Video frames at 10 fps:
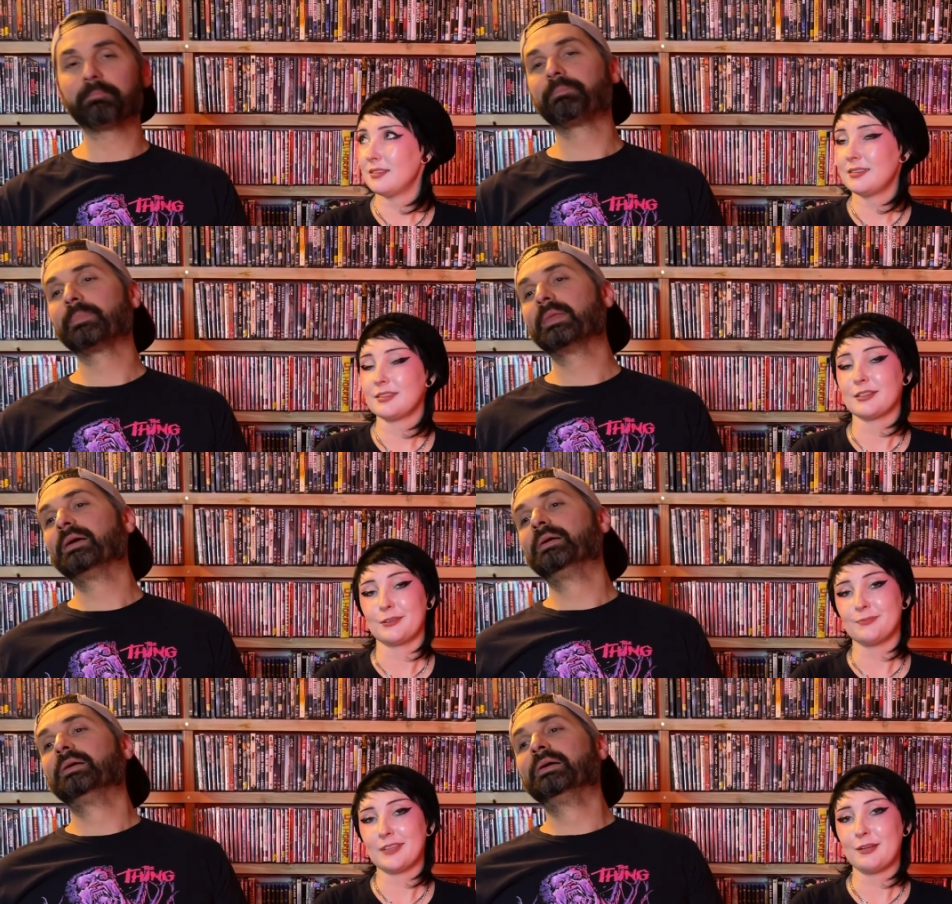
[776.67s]
Speaker 1: So
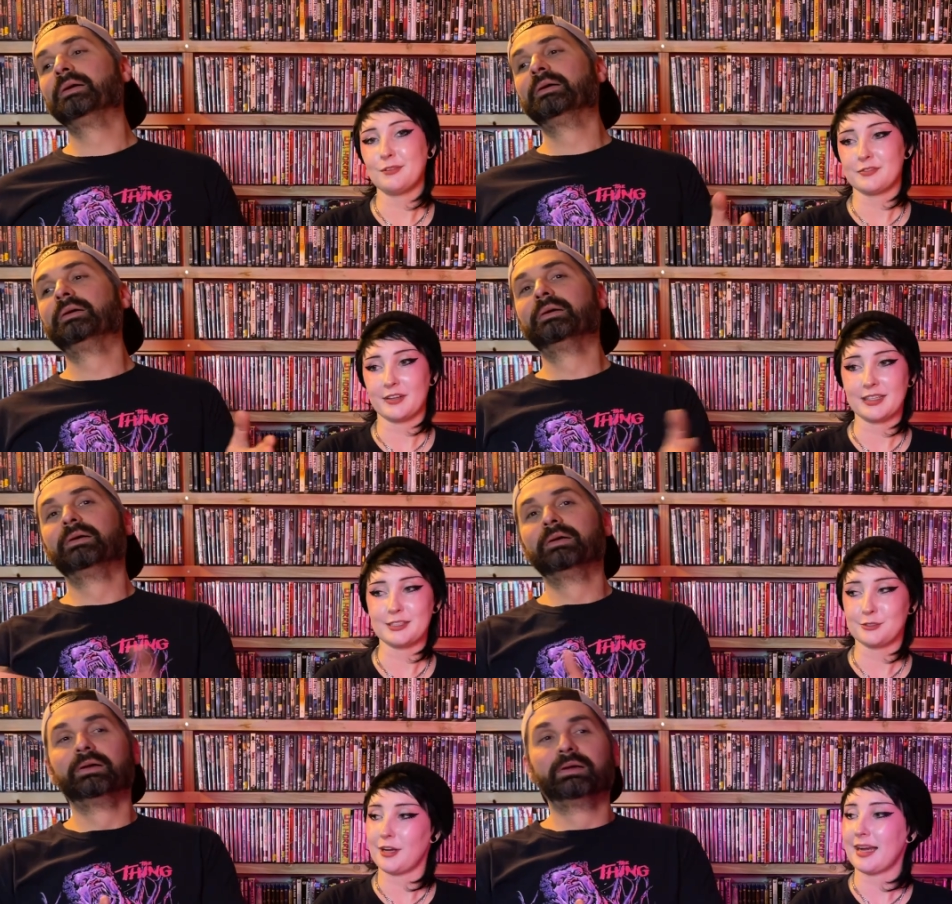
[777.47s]
it was very
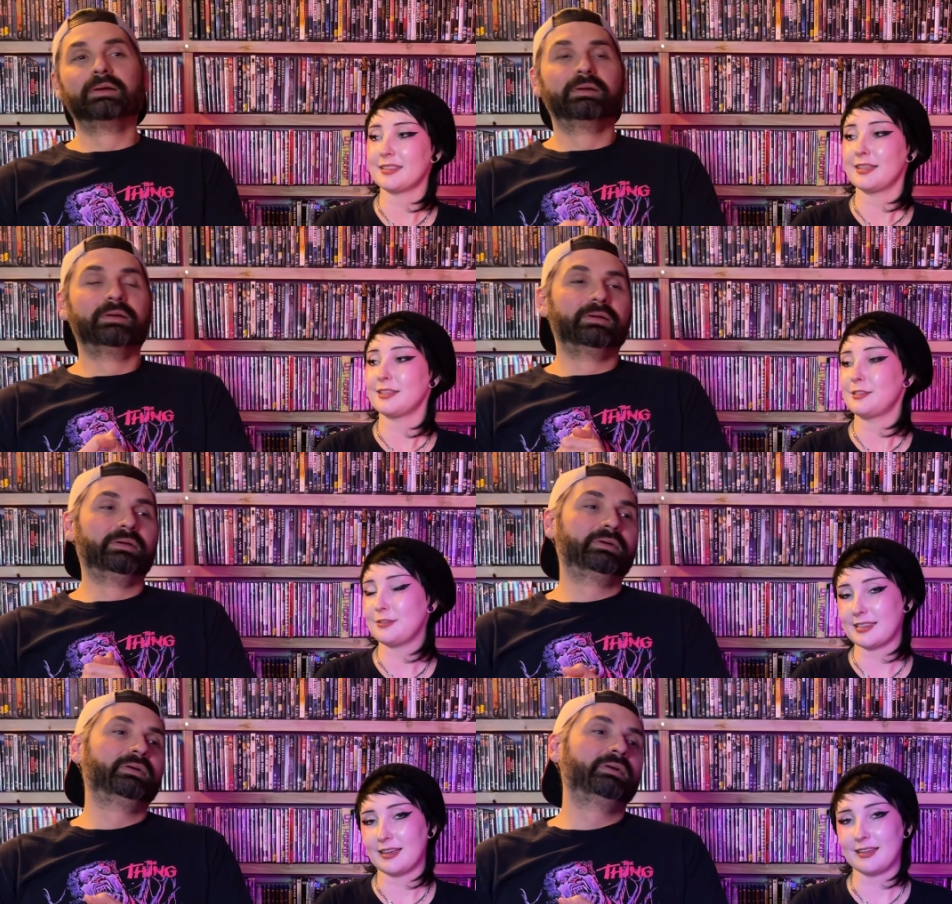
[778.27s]
distracting, as you
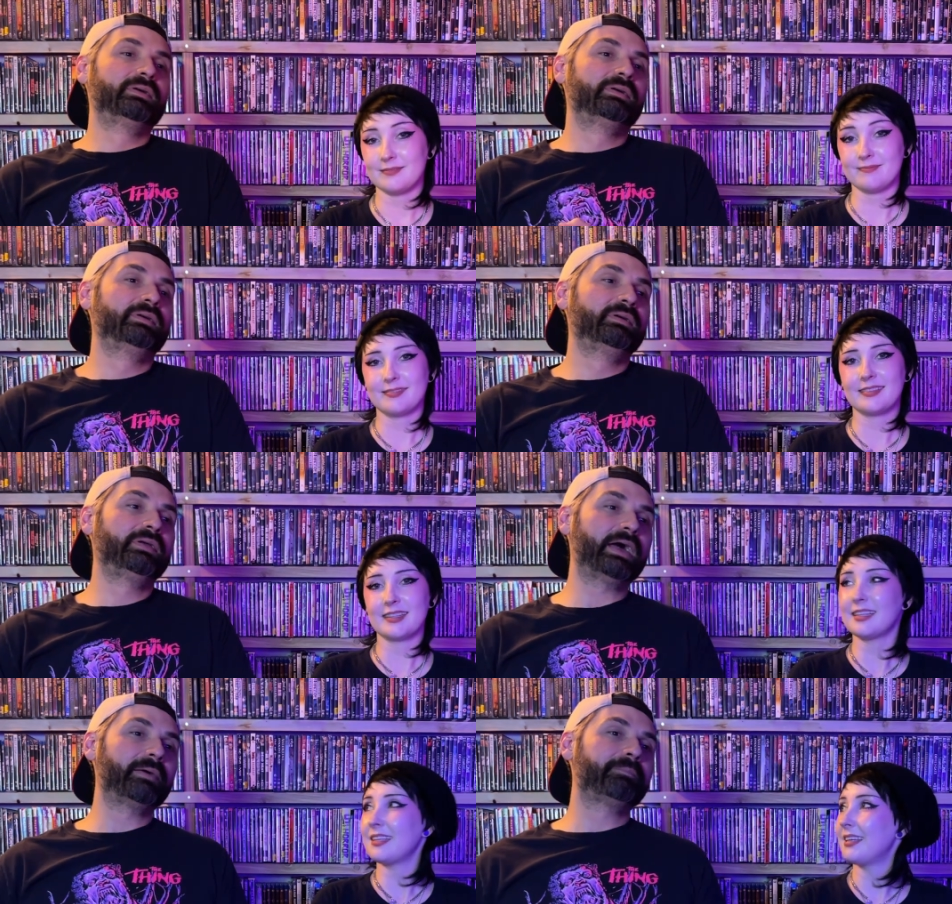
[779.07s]
said. Yeah.